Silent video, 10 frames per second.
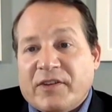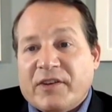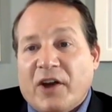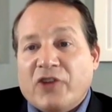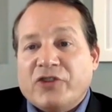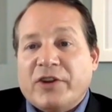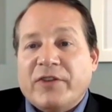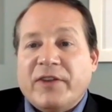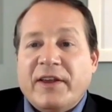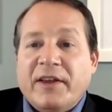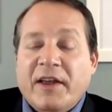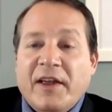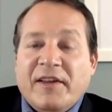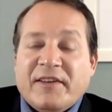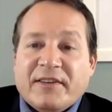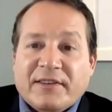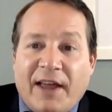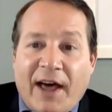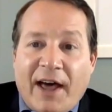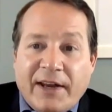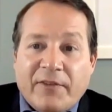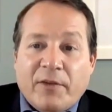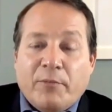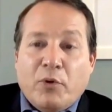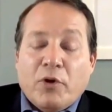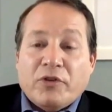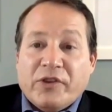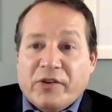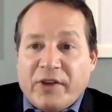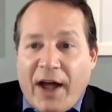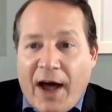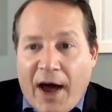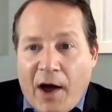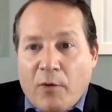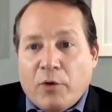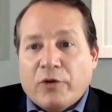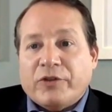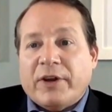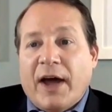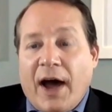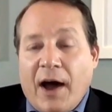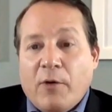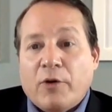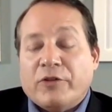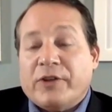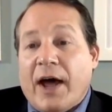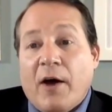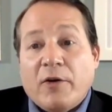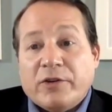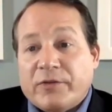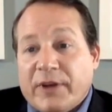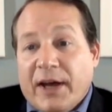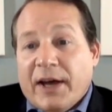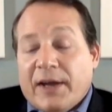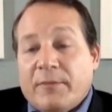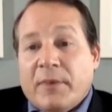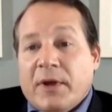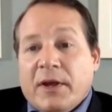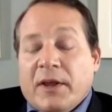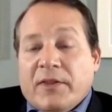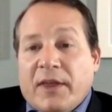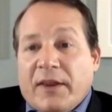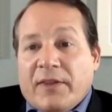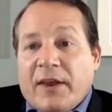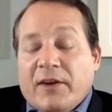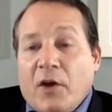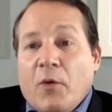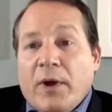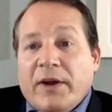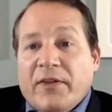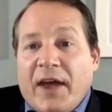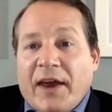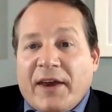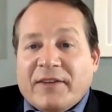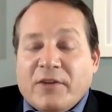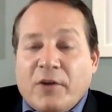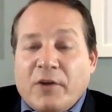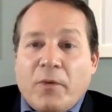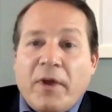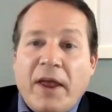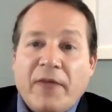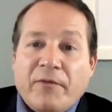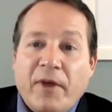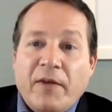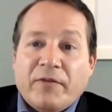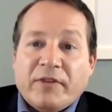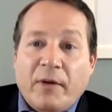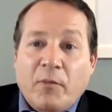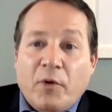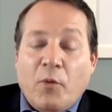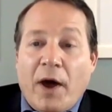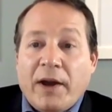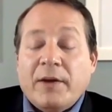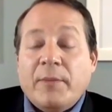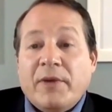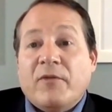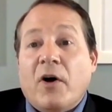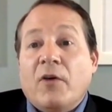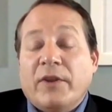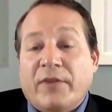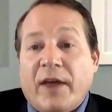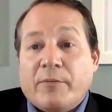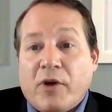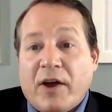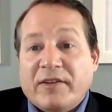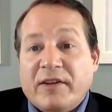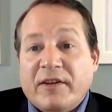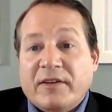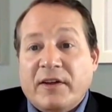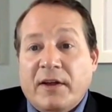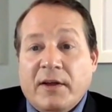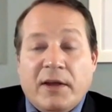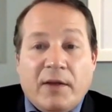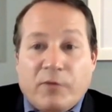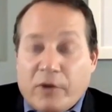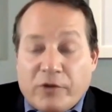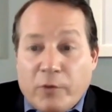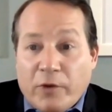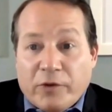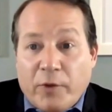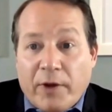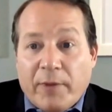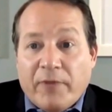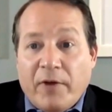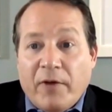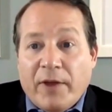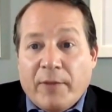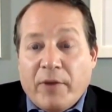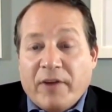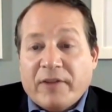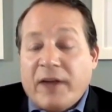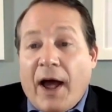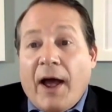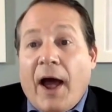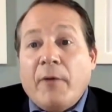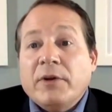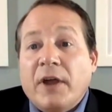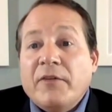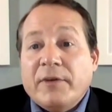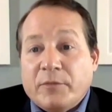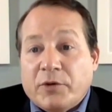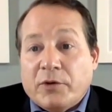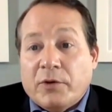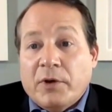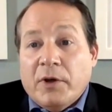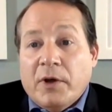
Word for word: discussion, the slotting of the boards. There's hours and hours and hours of time that that go into that. And so if if someone wanted to be involved in that process, if Russell Wilson wanted to be involved in that process, I, I would love him to.